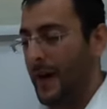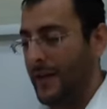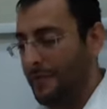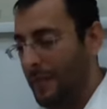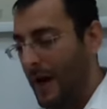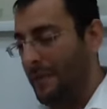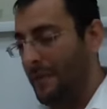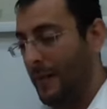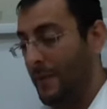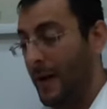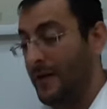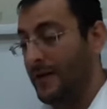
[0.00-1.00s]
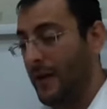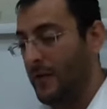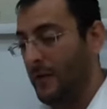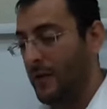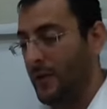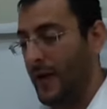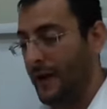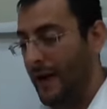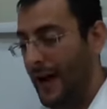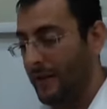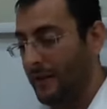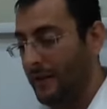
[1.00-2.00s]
by, by, by, by the stone all the way around.